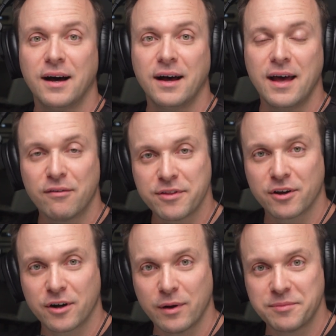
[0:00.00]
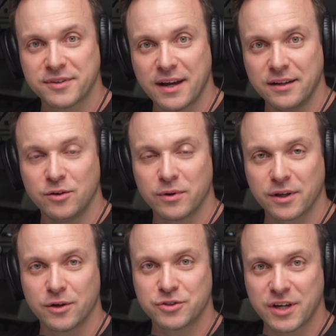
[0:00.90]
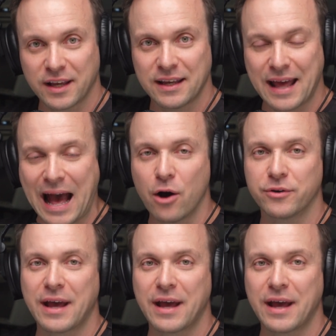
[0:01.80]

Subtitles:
Everything on our website, you want to go check it out.